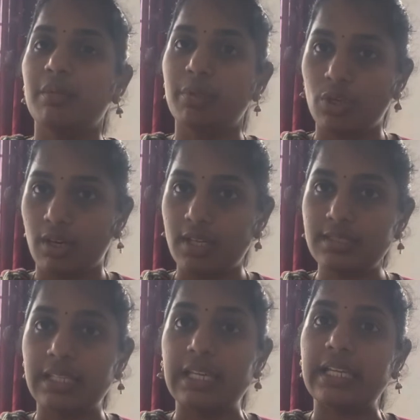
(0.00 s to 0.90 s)

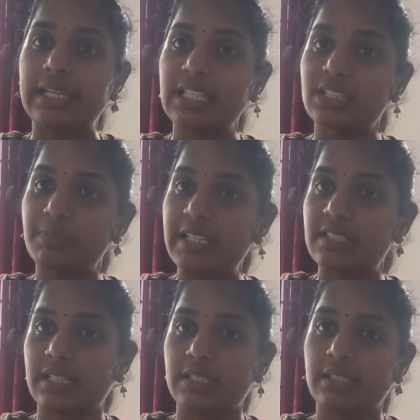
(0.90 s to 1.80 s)
because it
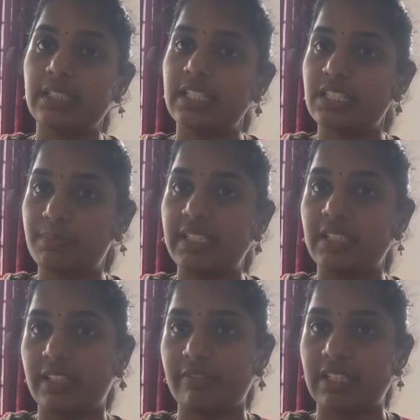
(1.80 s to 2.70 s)
is
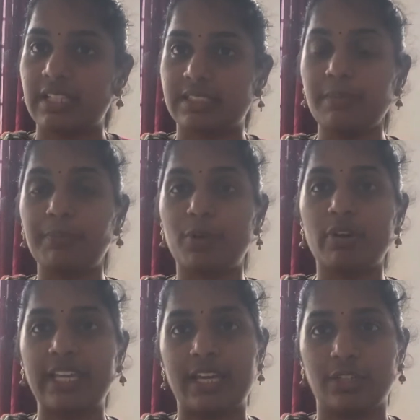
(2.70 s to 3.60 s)
been given as a
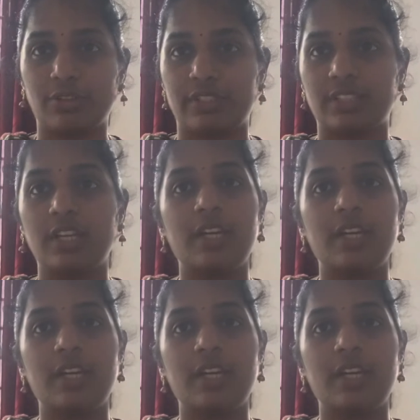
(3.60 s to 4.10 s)
prokaryote.